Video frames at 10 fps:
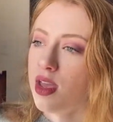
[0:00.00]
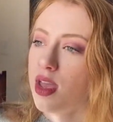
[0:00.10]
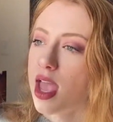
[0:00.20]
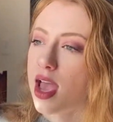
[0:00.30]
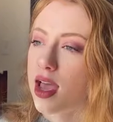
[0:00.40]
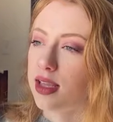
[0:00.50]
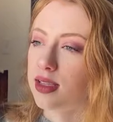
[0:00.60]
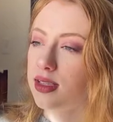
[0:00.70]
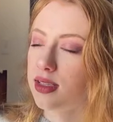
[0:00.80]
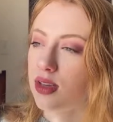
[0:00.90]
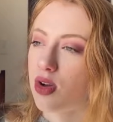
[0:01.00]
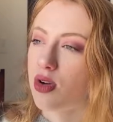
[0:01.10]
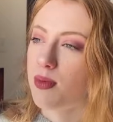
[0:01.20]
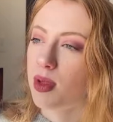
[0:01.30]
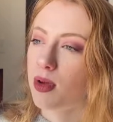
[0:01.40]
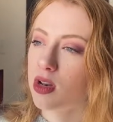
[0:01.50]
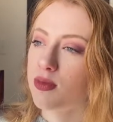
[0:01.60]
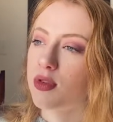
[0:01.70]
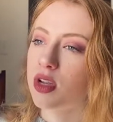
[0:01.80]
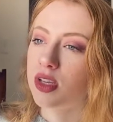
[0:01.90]
And so a big part of the
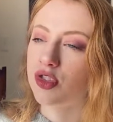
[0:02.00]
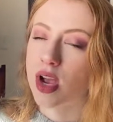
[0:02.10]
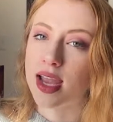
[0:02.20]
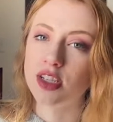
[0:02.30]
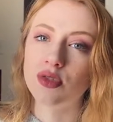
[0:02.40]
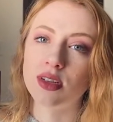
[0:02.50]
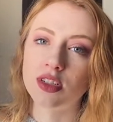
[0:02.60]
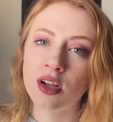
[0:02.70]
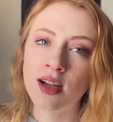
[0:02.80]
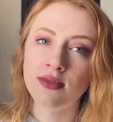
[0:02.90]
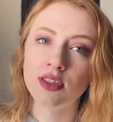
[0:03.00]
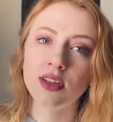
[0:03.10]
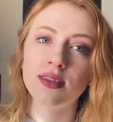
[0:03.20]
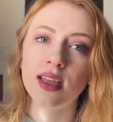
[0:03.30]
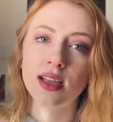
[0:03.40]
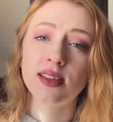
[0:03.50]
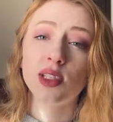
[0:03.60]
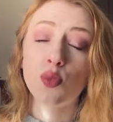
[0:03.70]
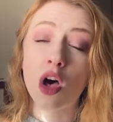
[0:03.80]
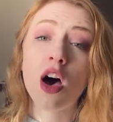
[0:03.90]
book is trying to uncover things
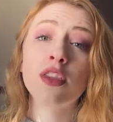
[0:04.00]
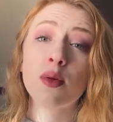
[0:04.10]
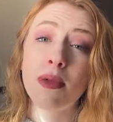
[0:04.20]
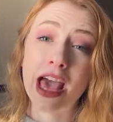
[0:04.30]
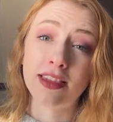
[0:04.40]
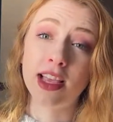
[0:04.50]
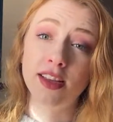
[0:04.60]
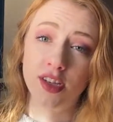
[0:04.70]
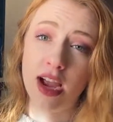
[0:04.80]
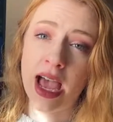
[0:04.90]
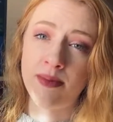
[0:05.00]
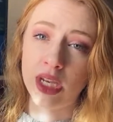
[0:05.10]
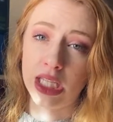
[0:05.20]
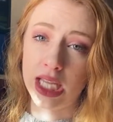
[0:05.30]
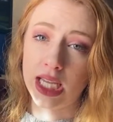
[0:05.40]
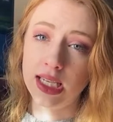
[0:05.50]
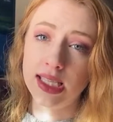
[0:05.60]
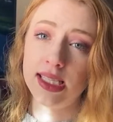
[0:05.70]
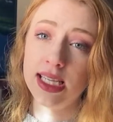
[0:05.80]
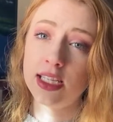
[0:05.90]
while other bad things are happening. Like, a
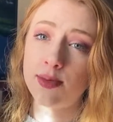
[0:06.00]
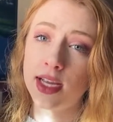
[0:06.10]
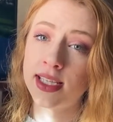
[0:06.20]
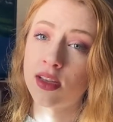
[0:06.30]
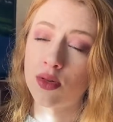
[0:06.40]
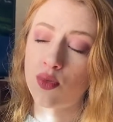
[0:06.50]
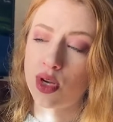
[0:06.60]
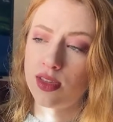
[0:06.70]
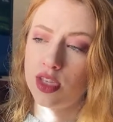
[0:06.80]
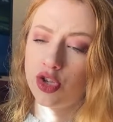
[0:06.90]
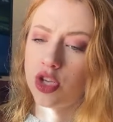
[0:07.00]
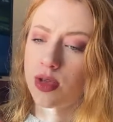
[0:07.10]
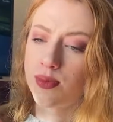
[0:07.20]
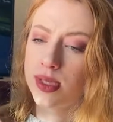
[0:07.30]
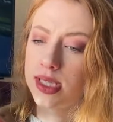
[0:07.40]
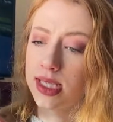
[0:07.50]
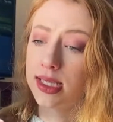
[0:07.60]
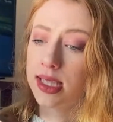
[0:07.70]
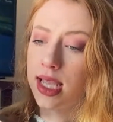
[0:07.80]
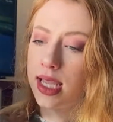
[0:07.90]
disease breaks out on one of the ships that's,
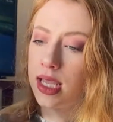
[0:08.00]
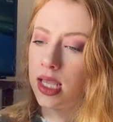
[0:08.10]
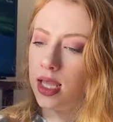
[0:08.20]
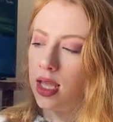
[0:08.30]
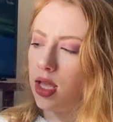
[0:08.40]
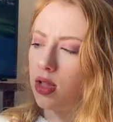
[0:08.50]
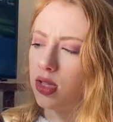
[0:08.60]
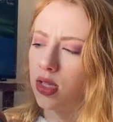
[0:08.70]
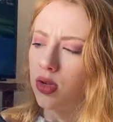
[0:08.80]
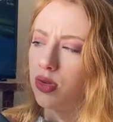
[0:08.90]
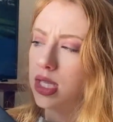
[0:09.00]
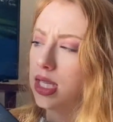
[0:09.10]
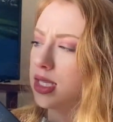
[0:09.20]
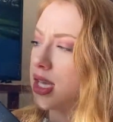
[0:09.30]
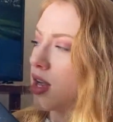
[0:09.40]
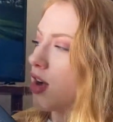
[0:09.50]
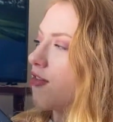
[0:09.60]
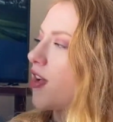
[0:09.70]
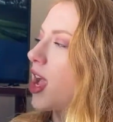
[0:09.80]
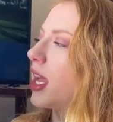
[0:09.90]
like, low-key
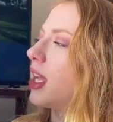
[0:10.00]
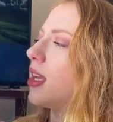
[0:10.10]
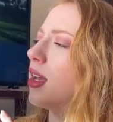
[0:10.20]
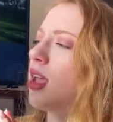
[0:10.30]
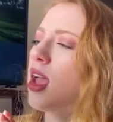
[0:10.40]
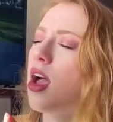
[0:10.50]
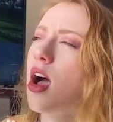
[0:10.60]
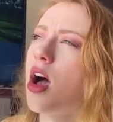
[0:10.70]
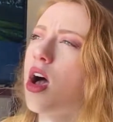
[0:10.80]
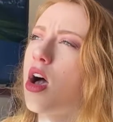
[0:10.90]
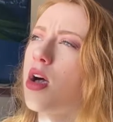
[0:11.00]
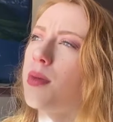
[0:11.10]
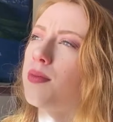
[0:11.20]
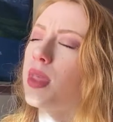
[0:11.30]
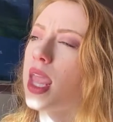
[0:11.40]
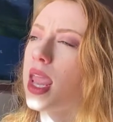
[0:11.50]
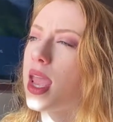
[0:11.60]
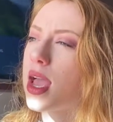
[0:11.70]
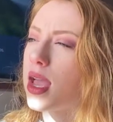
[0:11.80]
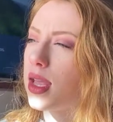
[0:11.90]
terrifying.
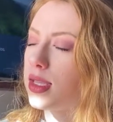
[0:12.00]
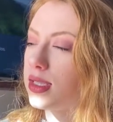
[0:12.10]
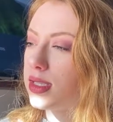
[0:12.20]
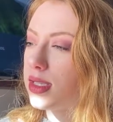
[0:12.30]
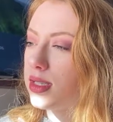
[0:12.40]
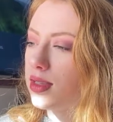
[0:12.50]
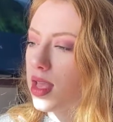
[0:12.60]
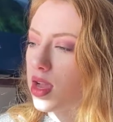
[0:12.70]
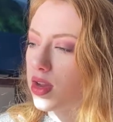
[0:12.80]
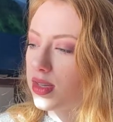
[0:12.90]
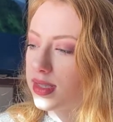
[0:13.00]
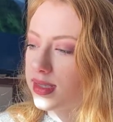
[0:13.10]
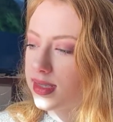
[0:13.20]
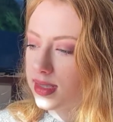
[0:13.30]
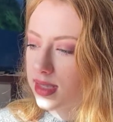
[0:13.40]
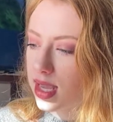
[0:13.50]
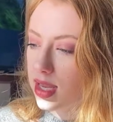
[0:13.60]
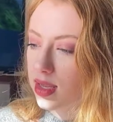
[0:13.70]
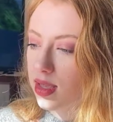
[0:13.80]
And there's, like,